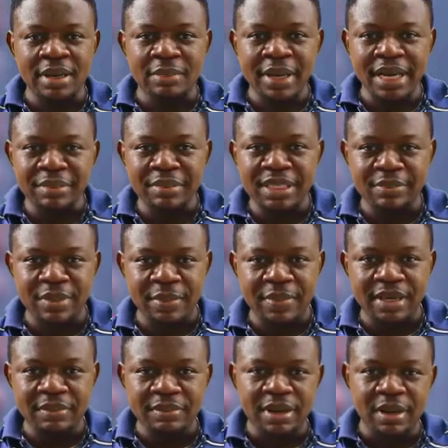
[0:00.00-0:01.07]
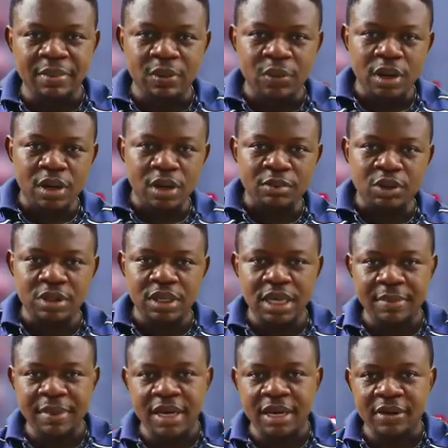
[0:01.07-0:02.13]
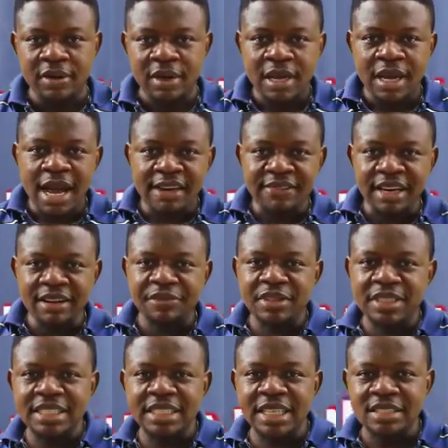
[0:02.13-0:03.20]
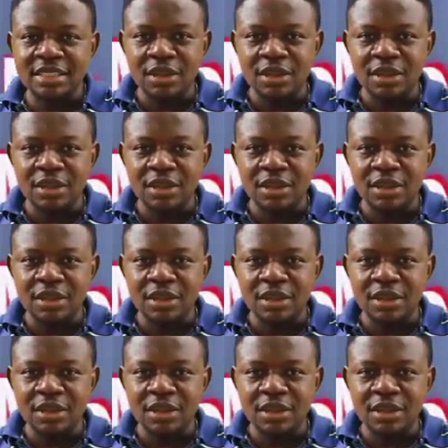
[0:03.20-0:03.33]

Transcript: My name is Baba the Barber. Welcome to Hear Me Now. After the 14 days